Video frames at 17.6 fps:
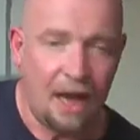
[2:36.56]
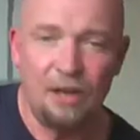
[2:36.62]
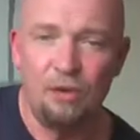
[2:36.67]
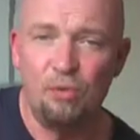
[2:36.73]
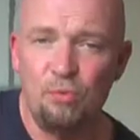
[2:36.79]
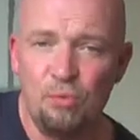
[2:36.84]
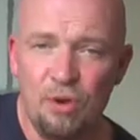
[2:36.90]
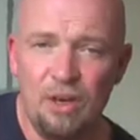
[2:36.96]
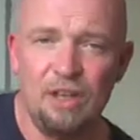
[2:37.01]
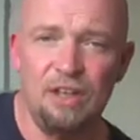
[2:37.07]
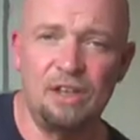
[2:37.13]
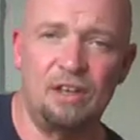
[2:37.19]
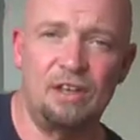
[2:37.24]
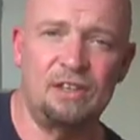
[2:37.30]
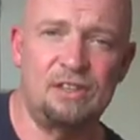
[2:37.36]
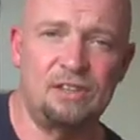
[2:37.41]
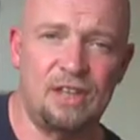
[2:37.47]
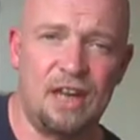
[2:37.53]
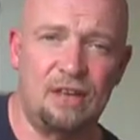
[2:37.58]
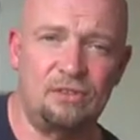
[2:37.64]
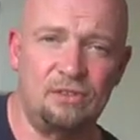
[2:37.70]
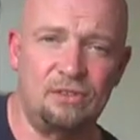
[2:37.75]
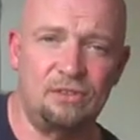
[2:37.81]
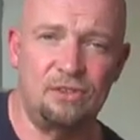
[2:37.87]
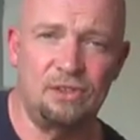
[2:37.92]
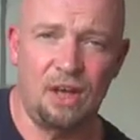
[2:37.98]
a really nice
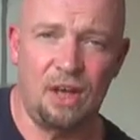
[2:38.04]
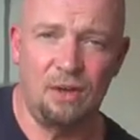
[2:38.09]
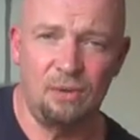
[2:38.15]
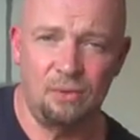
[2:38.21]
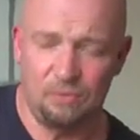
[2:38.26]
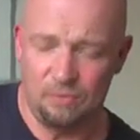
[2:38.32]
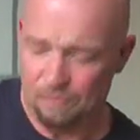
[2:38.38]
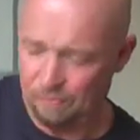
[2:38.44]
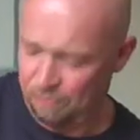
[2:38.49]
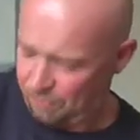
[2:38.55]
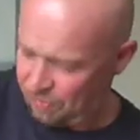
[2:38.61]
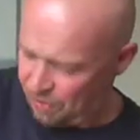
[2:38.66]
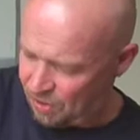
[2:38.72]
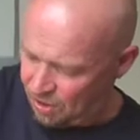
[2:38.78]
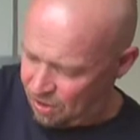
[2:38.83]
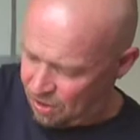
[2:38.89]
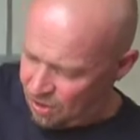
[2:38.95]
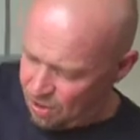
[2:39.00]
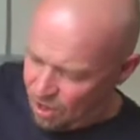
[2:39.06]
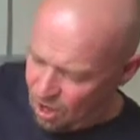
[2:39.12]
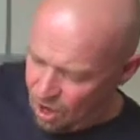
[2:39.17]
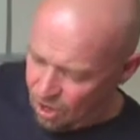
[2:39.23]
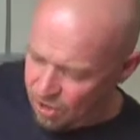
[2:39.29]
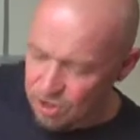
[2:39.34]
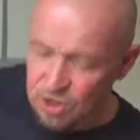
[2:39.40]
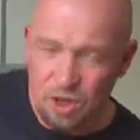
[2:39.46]
sound and tone.
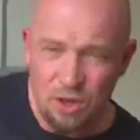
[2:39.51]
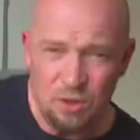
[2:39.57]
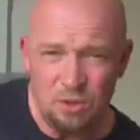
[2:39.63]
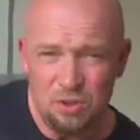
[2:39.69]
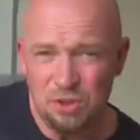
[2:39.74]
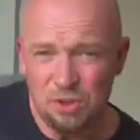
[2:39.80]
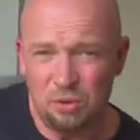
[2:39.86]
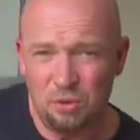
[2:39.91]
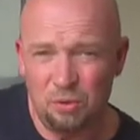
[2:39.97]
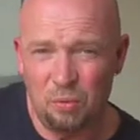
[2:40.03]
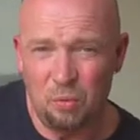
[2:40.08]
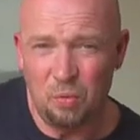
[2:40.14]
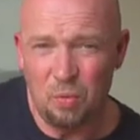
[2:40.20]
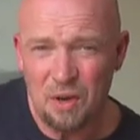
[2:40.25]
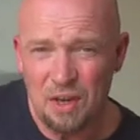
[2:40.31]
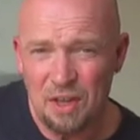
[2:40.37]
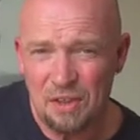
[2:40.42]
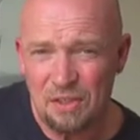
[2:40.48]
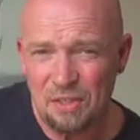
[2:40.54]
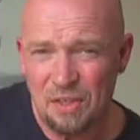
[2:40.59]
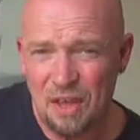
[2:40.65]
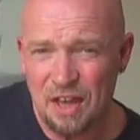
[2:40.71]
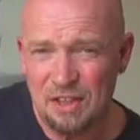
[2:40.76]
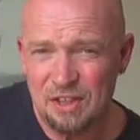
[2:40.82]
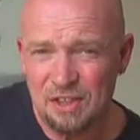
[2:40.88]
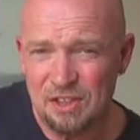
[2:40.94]
Unusual with
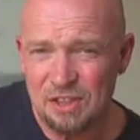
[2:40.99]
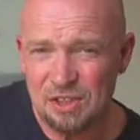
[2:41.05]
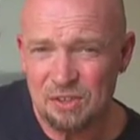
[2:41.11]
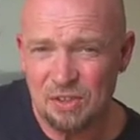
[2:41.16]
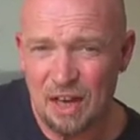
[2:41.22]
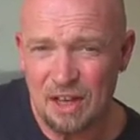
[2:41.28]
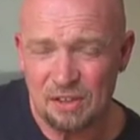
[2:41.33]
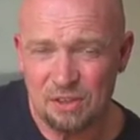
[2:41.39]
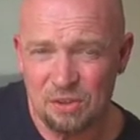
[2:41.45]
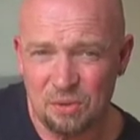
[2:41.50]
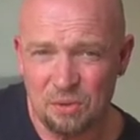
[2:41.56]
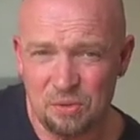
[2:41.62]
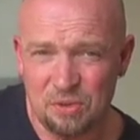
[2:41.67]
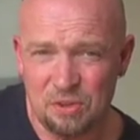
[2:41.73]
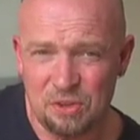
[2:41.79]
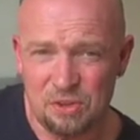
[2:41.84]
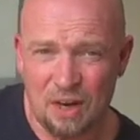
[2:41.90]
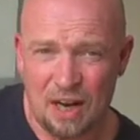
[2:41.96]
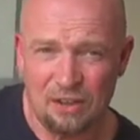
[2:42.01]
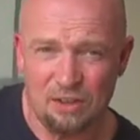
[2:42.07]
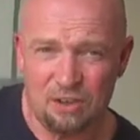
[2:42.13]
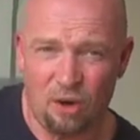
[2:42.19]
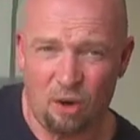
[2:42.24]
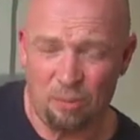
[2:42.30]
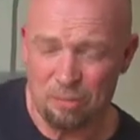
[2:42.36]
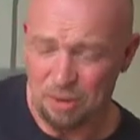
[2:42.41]
any Strats or Strat
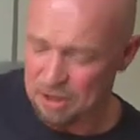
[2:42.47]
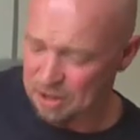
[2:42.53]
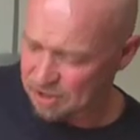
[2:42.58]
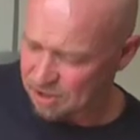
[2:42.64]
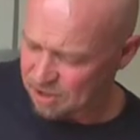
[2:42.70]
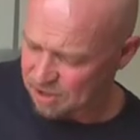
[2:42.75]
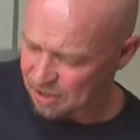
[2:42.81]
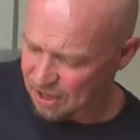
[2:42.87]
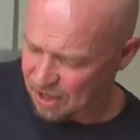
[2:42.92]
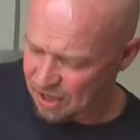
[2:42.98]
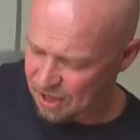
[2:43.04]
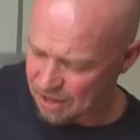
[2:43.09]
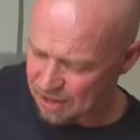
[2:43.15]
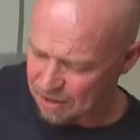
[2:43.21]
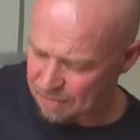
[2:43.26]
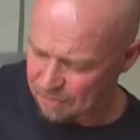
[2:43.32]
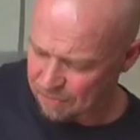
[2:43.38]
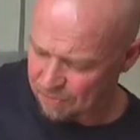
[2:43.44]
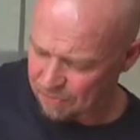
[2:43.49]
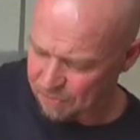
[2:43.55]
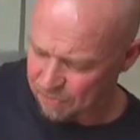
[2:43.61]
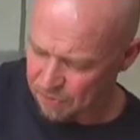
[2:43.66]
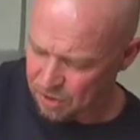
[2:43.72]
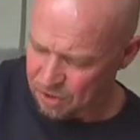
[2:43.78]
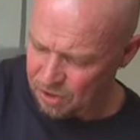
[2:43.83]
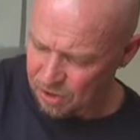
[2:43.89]
copies,
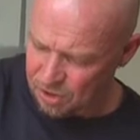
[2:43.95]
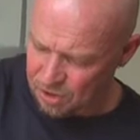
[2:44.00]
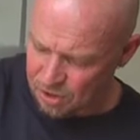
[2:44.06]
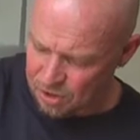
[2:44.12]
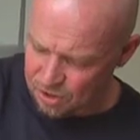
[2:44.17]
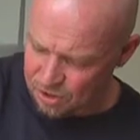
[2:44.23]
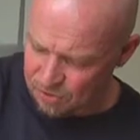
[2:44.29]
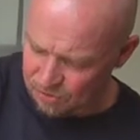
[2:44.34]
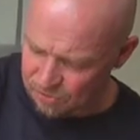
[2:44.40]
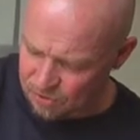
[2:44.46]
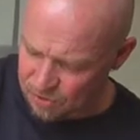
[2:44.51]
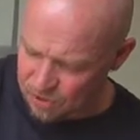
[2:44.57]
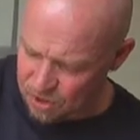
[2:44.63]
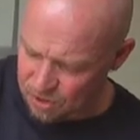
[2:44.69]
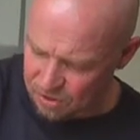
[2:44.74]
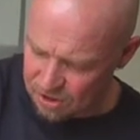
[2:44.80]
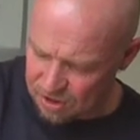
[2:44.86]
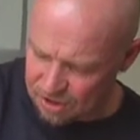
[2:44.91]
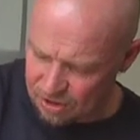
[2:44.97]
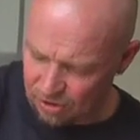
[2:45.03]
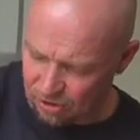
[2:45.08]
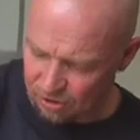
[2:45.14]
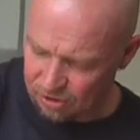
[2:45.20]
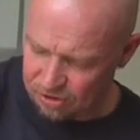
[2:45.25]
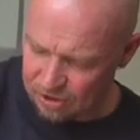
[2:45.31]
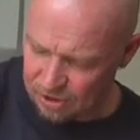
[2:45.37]
you've usually
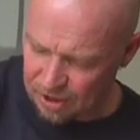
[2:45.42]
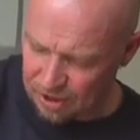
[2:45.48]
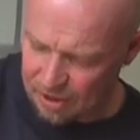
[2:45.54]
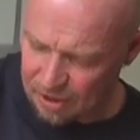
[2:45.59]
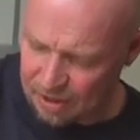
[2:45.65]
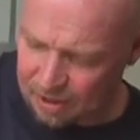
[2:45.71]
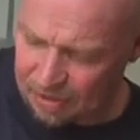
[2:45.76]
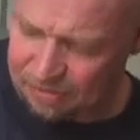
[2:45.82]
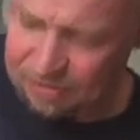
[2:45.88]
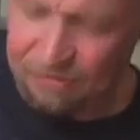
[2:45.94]
got a